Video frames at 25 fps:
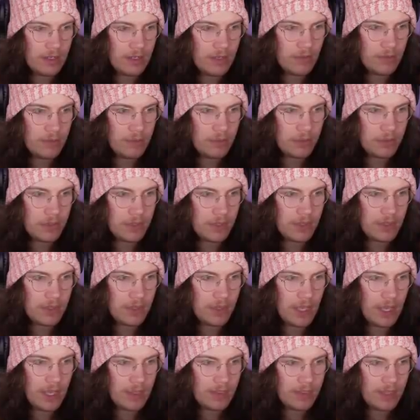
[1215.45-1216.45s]
We put
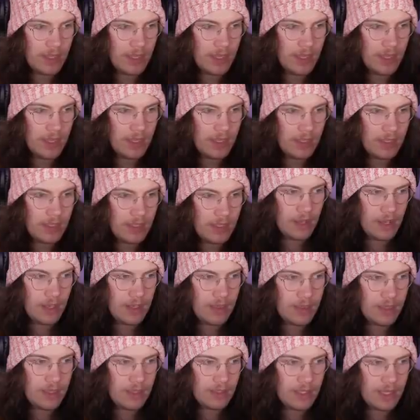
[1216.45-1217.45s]
that there. I
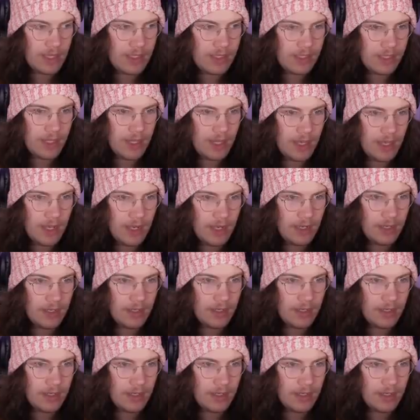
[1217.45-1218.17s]
think that's it.